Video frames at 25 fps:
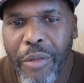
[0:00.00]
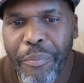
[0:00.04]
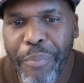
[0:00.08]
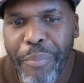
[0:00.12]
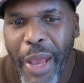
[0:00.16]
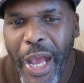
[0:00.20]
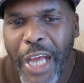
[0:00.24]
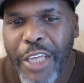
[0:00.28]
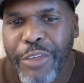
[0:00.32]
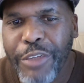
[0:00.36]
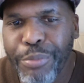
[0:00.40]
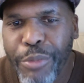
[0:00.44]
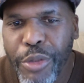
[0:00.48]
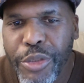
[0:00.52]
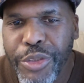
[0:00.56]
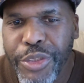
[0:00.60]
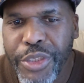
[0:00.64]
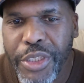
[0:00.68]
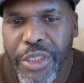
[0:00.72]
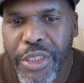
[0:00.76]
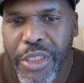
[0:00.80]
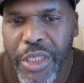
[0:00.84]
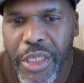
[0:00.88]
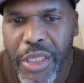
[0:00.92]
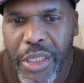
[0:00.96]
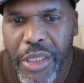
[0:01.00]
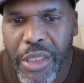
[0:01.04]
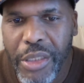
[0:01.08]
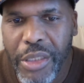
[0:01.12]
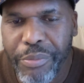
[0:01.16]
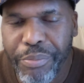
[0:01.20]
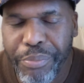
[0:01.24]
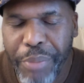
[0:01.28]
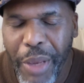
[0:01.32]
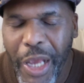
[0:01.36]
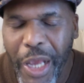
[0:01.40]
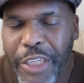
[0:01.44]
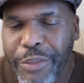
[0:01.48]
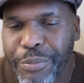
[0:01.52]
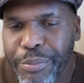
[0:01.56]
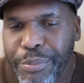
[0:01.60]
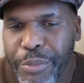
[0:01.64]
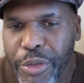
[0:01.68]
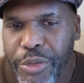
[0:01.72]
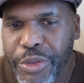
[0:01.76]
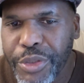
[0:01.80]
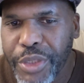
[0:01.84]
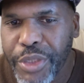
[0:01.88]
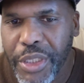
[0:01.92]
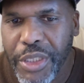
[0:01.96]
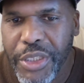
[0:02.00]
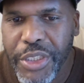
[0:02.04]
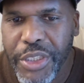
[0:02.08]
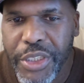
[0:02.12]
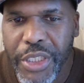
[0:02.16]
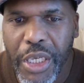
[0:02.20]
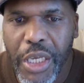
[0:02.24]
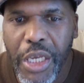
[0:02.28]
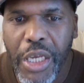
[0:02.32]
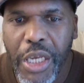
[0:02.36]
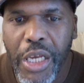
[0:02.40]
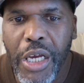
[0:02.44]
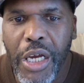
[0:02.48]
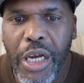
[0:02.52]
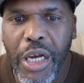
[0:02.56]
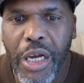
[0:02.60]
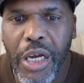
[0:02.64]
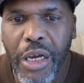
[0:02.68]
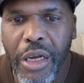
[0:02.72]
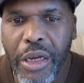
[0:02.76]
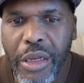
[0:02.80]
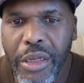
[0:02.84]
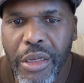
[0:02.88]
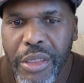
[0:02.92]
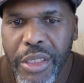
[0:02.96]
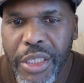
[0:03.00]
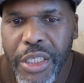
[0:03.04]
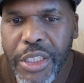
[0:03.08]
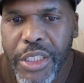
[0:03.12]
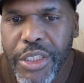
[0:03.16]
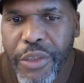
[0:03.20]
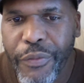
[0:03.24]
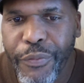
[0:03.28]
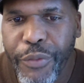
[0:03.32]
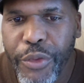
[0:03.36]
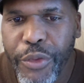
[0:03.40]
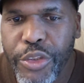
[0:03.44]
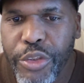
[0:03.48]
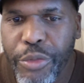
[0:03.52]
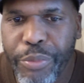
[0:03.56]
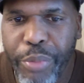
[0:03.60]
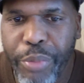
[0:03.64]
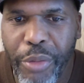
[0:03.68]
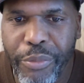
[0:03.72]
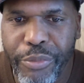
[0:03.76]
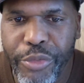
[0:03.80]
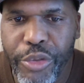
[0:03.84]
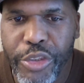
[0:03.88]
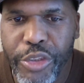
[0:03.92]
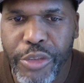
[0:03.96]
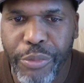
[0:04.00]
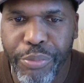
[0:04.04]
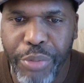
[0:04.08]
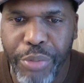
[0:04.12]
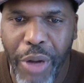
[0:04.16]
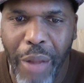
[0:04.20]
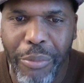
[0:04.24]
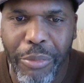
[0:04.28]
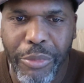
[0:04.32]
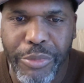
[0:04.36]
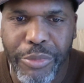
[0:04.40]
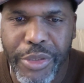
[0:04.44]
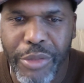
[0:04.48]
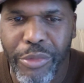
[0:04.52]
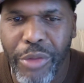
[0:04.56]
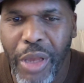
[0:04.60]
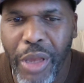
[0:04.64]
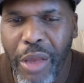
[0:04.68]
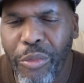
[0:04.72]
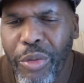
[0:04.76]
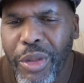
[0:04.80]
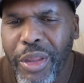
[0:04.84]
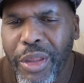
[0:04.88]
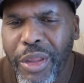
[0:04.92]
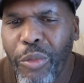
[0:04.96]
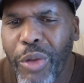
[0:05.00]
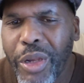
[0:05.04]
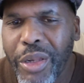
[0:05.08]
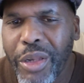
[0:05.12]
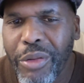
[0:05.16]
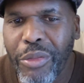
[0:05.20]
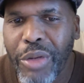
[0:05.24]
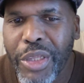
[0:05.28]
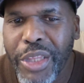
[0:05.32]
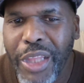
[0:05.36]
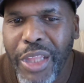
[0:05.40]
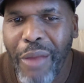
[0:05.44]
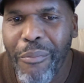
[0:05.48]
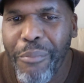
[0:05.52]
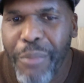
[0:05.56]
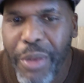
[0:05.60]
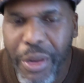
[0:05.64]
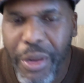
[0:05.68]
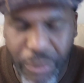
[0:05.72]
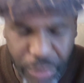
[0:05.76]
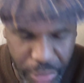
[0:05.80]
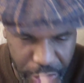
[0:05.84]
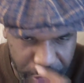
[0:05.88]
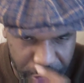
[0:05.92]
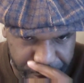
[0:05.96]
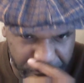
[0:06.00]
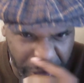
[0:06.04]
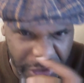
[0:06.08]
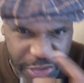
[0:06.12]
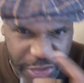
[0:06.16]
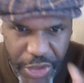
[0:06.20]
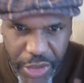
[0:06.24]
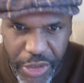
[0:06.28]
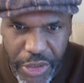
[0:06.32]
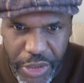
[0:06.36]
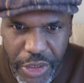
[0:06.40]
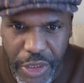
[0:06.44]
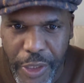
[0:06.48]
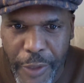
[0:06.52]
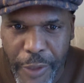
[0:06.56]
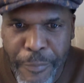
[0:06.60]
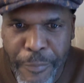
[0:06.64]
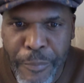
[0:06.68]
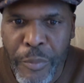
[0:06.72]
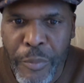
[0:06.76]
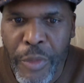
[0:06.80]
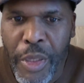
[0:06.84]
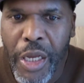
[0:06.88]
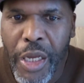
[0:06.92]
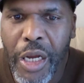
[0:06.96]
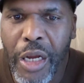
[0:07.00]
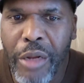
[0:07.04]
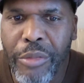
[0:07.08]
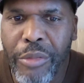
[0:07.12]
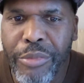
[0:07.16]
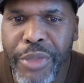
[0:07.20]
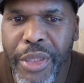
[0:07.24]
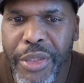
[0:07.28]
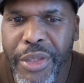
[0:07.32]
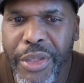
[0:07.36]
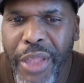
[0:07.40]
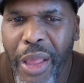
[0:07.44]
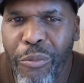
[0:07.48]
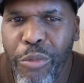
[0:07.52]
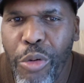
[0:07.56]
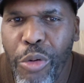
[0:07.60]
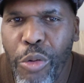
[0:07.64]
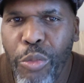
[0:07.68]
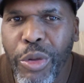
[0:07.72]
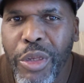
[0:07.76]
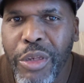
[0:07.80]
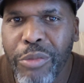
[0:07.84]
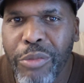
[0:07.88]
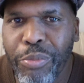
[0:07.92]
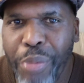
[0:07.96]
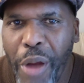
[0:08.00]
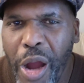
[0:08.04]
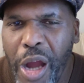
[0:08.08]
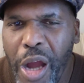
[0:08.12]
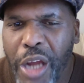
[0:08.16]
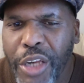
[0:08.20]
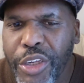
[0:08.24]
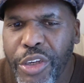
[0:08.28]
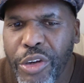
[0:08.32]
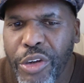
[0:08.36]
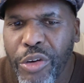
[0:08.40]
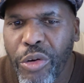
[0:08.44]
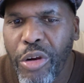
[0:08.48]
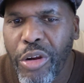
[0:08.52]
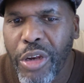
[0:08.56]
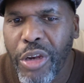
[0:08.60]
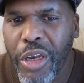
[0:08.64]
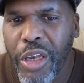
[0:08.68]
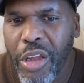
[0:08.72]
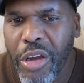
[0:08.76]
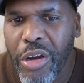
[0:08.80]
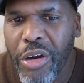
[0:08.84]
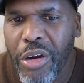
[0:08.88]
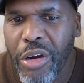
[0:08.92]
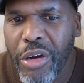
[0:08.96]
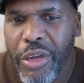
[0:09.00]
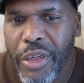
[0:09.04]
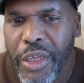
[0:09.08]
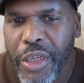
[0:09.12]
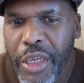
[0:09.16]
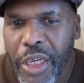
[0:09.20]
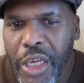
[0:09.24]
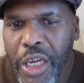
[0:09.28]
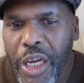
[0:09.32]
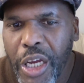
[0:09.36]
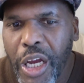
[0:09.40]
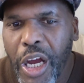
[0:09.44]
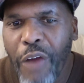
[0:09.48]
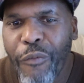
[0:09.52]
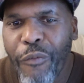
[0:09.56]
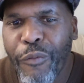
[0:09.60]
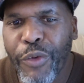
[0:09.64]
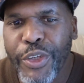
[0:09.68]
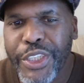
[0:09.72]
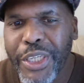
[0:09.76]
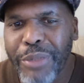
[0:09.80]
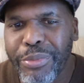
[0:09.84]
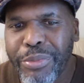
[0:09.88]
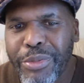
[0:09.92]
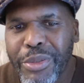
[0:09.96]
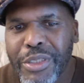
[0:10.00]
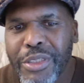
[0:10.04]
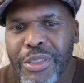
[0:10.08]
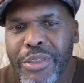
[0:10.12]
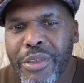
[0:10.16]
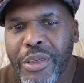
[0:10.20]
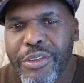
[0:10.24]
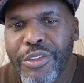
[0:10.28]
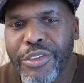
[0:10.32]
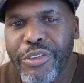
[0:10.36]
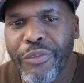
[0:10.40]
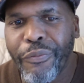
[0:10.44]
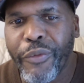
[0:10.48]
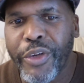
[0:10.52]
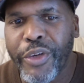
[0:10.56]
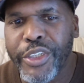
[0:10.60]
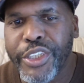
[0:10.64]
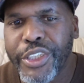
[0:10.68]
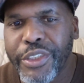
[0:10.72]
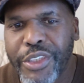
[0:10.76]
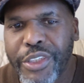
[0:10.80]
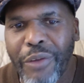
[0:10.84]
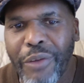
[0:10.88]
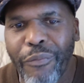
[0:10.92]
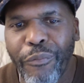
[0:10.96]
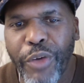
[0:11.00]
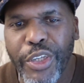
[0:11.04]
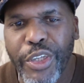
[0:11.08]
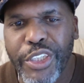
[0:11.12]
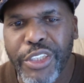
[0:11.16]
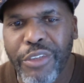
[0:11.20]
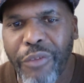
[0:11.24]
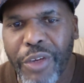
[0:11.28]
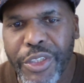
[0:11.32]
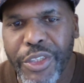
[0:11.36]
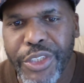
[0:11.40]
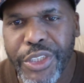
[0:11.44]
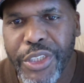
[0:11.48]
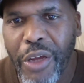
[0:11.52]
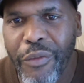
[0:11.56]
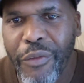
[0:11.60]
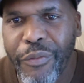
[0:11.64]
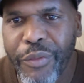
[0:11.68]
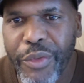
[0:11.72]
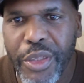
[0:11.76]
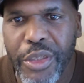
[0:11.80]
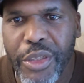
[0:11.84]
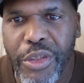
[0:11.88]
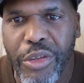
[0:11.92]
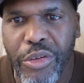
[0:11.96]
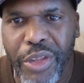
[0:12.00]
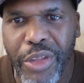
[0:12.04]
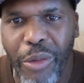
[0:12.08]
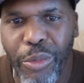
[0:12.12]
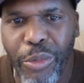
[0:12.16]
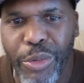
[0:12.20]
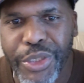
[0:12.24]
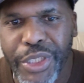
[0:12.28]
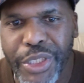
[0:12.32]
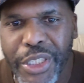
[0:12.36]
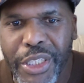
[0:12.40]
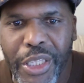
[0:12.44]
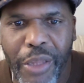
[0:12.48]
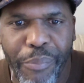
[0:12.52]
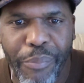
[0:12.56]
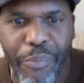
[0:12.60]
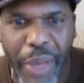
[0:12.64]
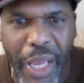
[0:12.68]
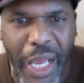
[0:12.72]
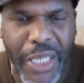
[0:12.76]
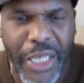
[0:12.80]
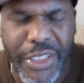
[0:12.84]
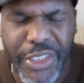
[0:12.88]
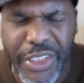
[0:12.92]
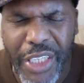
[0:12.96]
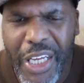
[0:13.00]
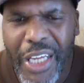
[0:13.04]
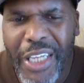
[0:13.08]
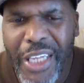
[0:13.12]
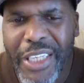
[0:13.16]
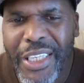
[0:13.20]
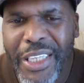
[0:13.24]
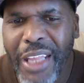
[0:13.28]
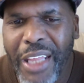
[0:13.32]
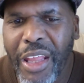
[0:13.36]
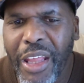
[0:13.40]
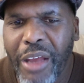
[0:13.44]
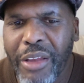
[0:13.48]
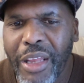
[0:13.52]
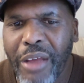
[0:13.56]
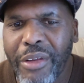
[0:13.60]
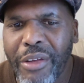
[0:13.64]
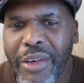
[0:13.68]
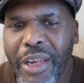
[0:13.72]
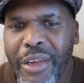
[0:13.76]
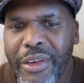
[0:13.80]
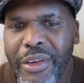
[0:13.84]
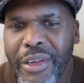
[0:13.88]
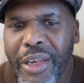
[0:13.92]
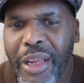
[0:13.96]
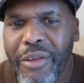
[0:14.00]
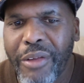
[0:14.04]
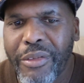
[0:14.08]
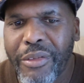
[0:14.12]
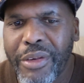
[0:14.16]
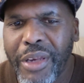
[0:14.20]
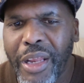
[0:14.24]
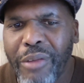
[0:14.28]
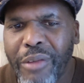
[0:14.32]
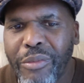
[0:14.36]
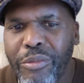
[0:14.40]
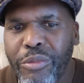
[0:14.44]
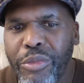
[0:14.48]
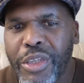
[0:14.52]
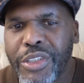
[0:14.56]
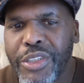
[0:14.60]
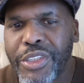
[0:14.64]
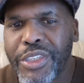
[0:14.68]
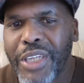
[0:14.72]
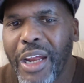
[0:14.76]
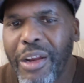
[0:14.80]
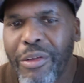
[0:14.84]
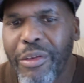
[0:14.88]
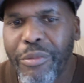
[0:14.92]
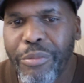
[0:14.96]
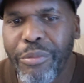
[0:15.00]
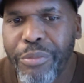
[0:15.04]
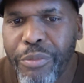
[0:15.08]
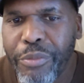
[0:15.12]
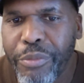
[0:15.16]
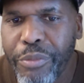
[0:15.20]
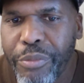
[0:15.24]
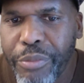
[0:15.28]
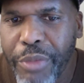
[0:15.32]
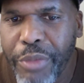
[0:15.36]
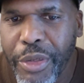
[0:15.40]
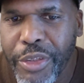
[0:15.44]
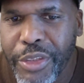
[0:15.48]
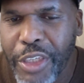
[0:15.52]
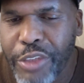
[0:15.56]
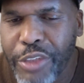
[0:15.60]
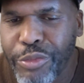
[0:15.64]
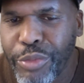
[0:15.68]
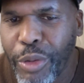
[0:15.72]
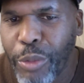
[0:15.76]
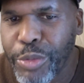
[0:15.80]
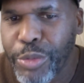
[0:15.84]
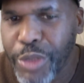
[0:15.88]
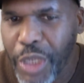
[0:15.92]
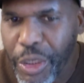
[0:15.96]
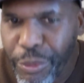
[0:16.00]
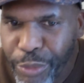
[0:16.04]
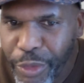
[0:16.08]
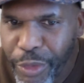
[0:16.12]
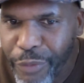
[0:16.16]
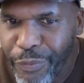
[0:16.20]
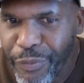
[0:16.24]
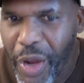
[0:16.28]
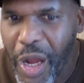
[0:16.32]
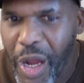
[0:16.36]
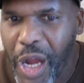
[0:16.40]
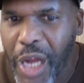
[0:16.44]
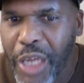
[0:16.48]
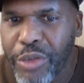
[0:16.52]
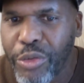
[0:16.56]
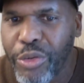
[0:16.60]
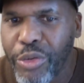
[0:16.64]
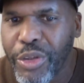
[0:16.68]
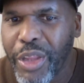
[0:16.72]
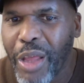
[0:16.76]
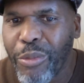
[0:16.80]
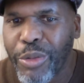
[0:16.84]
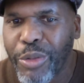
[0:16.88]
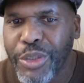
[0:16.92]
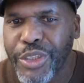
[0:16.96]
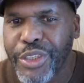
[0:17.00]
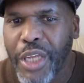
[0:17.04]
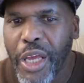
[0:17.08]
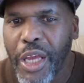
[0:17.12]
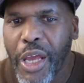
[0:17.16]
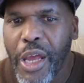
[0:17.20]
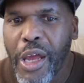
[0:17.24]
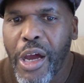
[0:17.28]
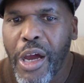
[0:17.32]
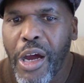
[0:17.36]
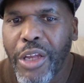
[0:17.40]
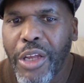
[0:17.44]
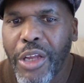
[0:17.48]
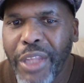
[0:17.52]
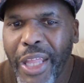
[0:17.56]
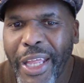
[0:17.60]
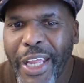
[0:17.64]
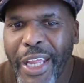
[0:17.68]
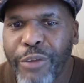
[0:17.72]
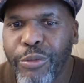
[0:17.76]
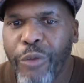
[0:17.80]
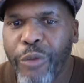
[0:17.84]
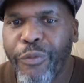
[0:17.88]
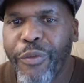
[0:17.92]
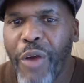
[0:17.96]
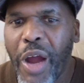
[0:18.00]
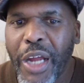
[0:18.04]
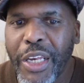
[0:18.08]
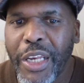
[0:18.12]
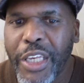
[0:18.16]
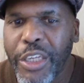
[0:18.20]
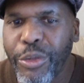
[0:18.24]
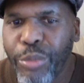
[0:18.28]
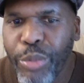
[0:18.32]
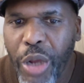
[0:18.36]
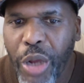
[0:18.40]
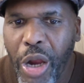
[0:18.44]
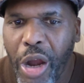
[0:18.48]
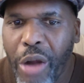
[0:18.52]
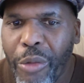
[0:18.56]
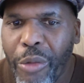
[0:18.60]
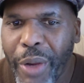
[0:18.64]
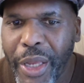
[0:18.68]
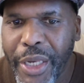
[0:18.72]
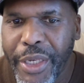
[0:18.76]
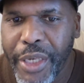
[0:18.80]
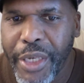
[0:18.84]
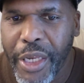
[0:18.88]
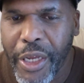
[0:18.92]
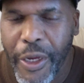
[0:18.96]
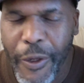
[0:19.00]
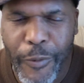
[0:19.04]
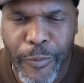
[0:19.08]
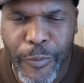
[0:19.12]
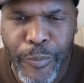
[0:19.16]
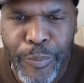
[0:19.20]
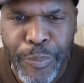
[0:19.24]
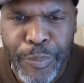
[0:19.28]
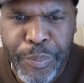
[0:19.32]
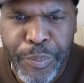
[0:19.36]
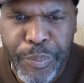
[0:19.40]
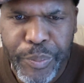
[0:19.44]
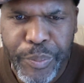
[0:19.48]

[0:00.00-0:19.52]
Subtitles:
past musings lead to future problems. And what that meant was basically that when we ponder or long for something, for some version of ourselves, that was in the past, that is not, that was unrefined, or that was not as refined as we are right now.